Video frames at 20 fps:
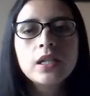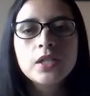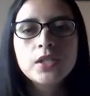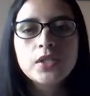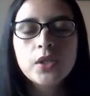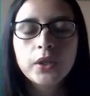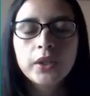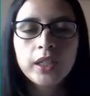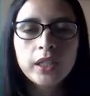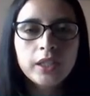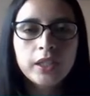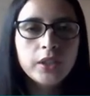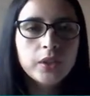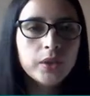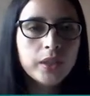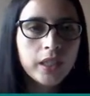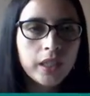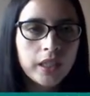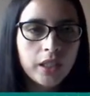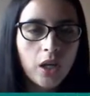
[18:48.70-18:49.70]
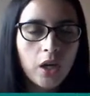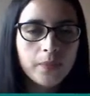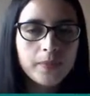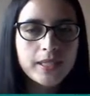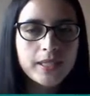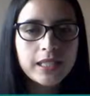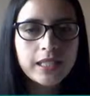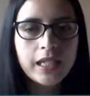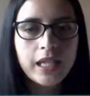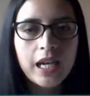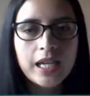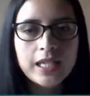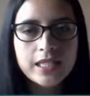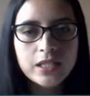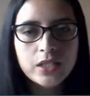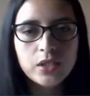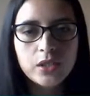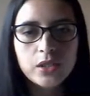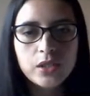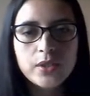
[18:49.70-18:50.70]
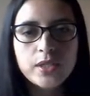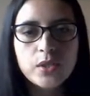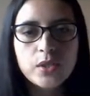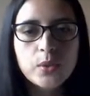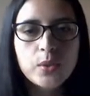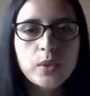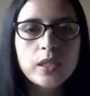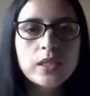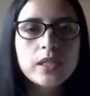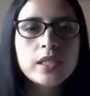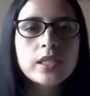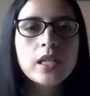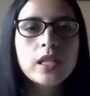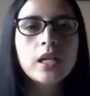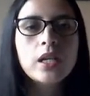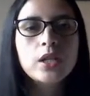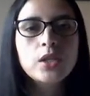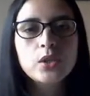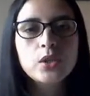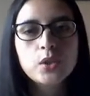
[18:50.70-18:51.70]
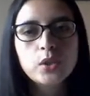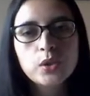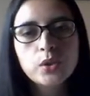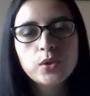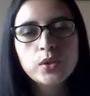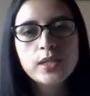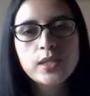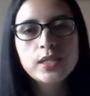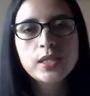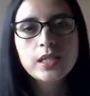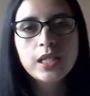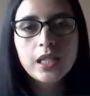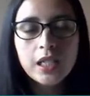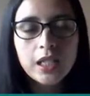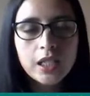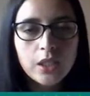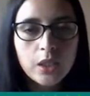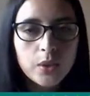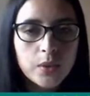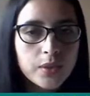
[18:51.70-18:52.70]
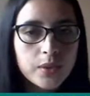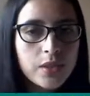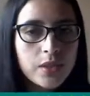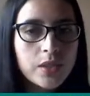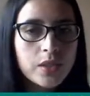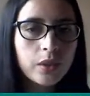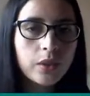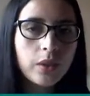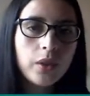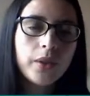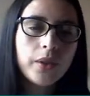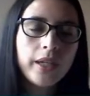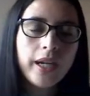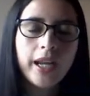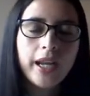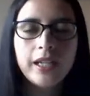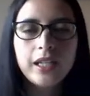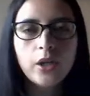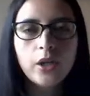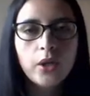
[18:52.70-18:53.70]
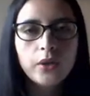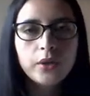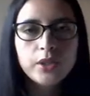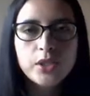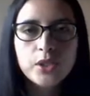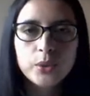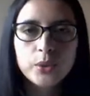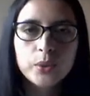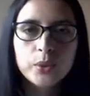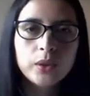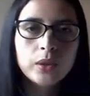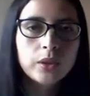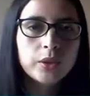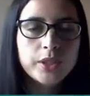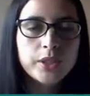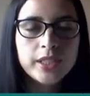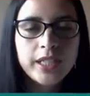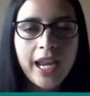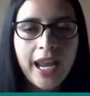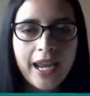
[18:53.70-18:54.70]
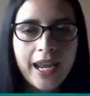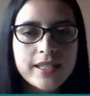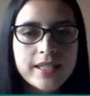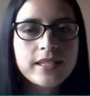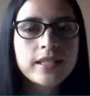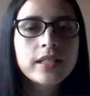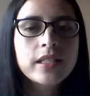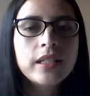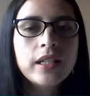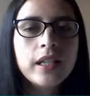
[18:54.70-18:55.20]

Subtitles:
So here you can obviously ask to your students to use sticky notes or any other tool or text.